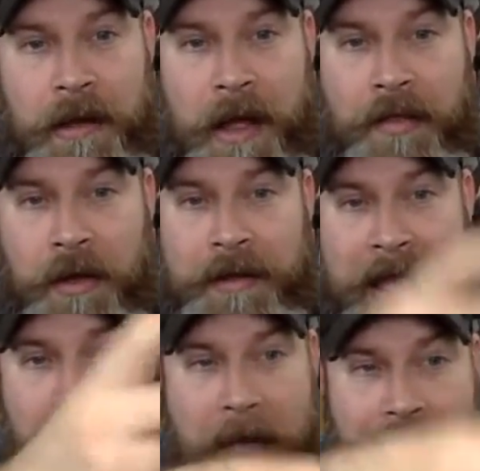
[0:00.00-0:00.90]
and look,
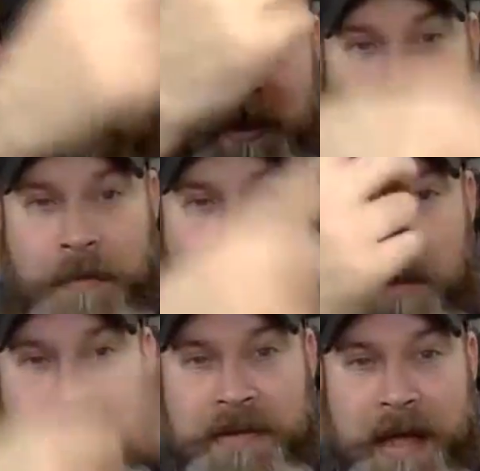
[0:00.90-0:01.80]
now everyone and their
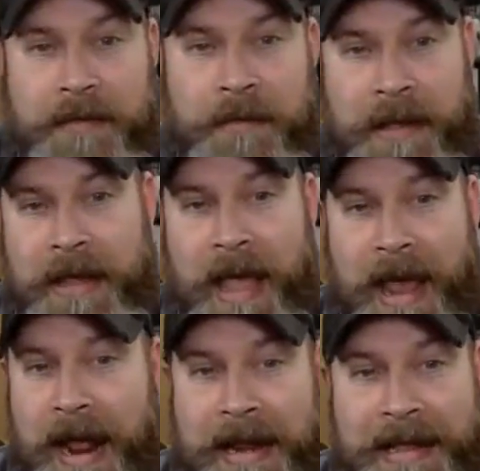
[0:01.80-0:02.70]
mom is texting me,
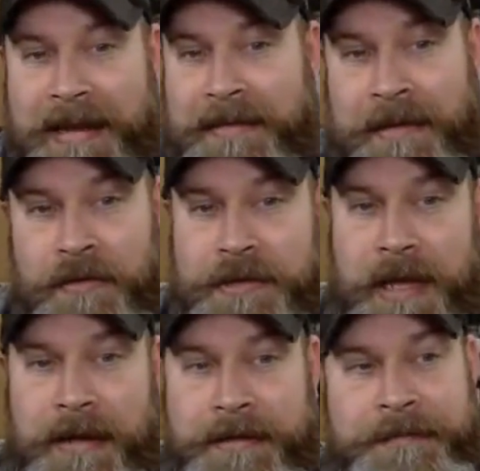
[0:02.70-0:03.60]
and I didn't get a single
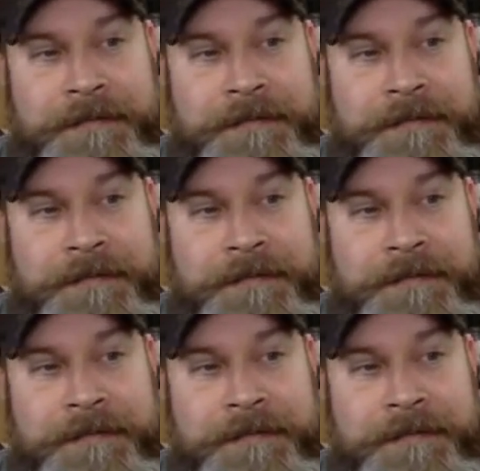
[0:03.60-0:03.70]
ding.